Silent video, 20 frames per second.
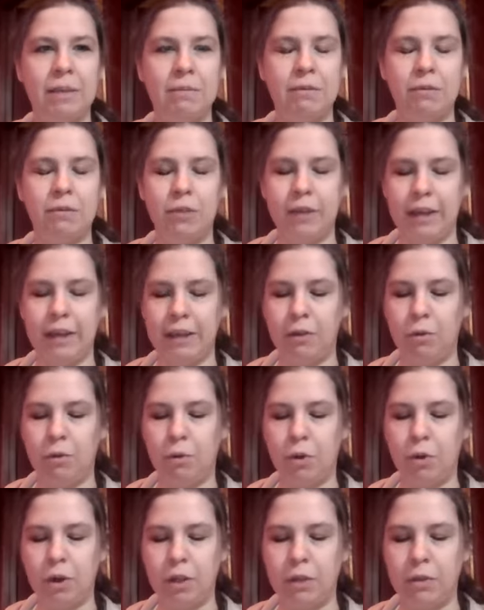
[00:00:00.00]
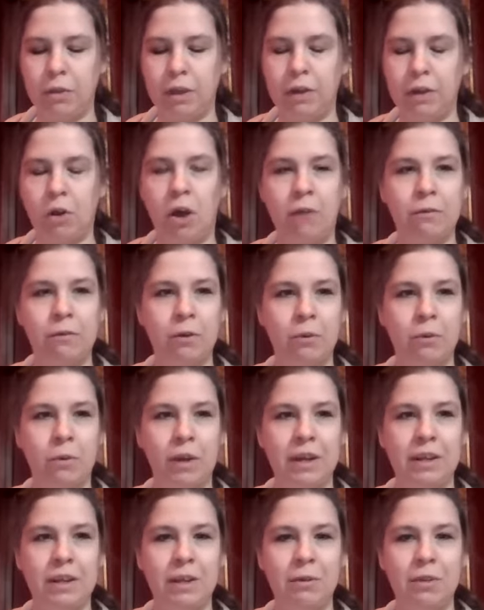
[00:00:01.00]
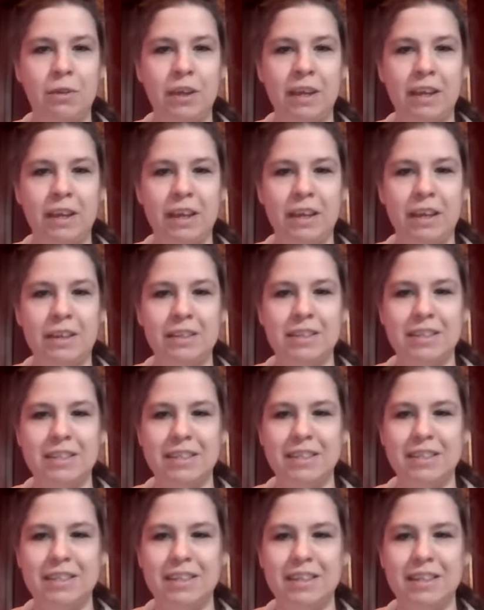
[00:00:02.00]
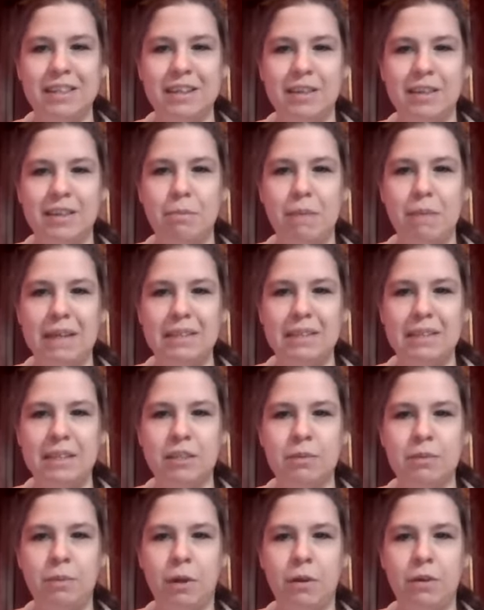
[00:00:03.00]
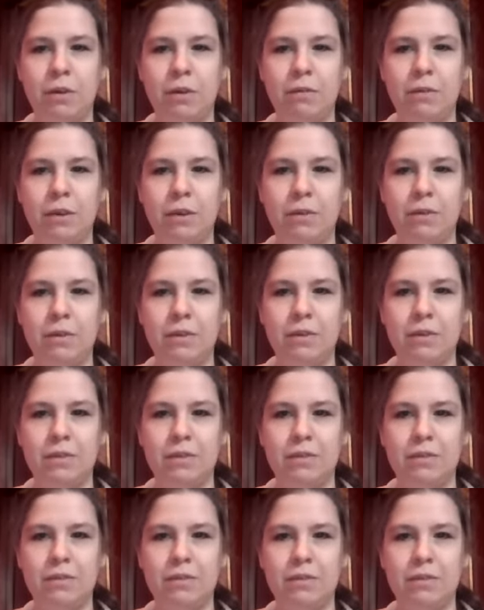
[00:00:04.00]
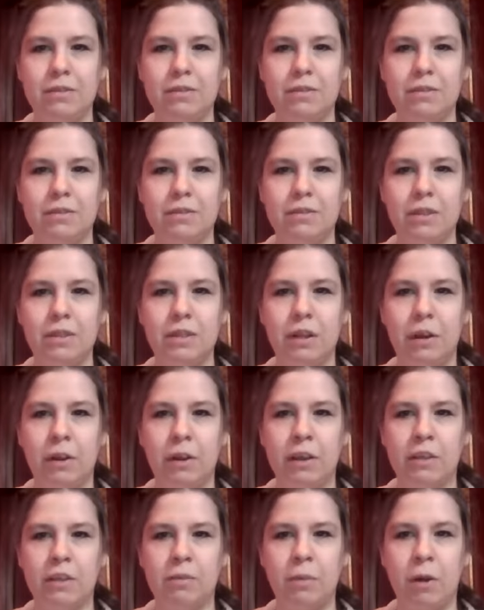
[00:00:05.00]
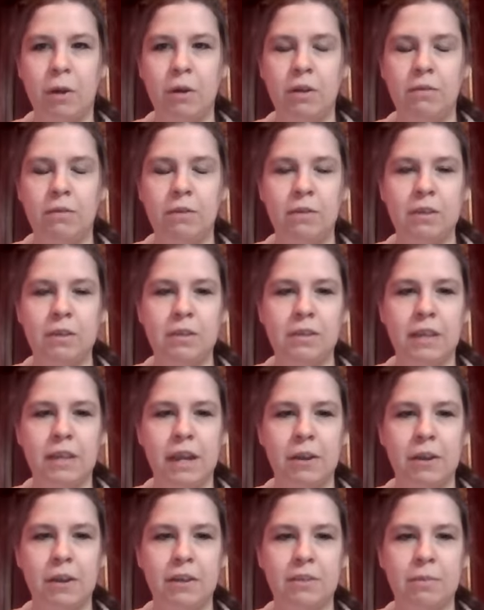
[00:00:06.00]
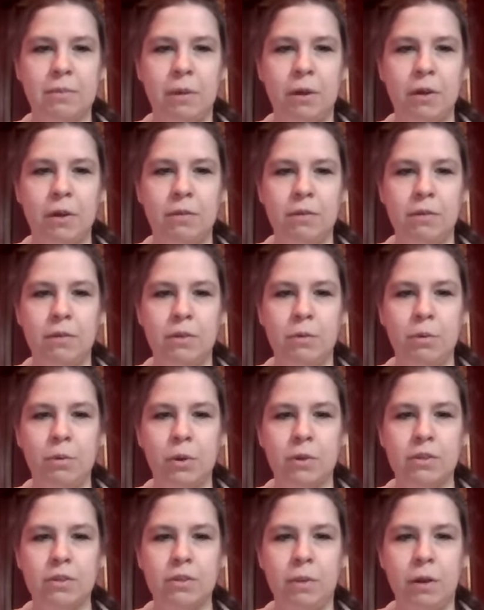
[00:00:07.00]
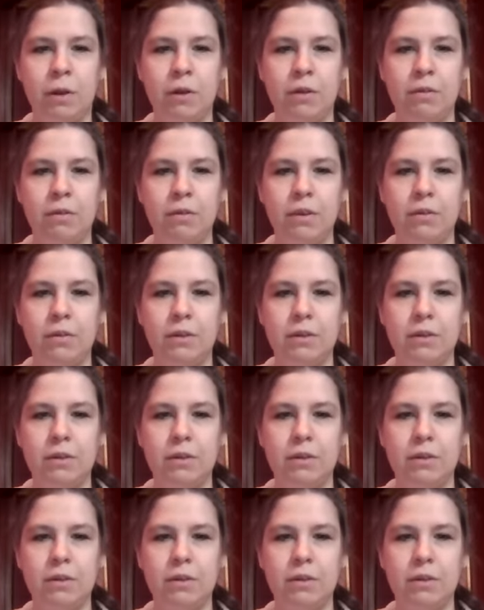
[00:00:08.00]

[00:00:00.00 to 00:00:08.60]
of thing, or you can offer what you think is the messiest part of you, the darkest part of you, the scariest part of you, the worst part of you.